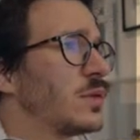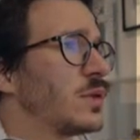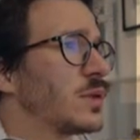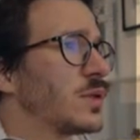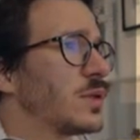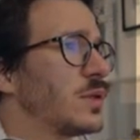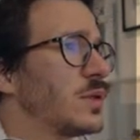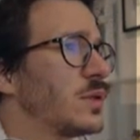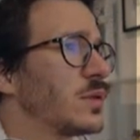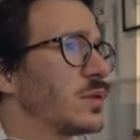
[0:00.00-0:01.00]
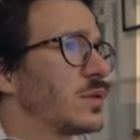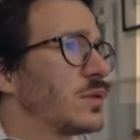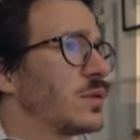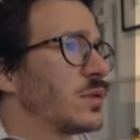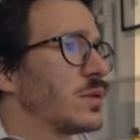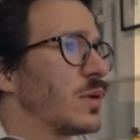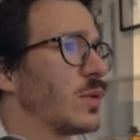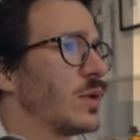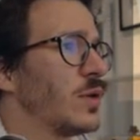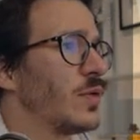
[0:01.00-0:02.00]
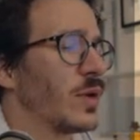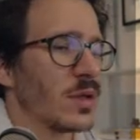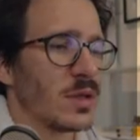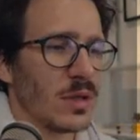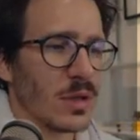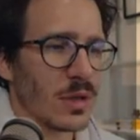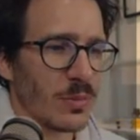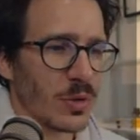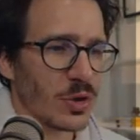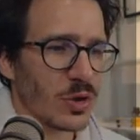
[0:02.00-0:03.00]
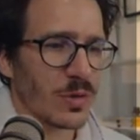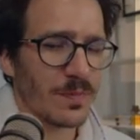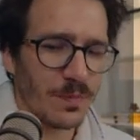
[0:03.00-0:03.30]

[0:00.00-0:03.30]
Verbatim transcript: Let's see. I wonder if I can see the temperature.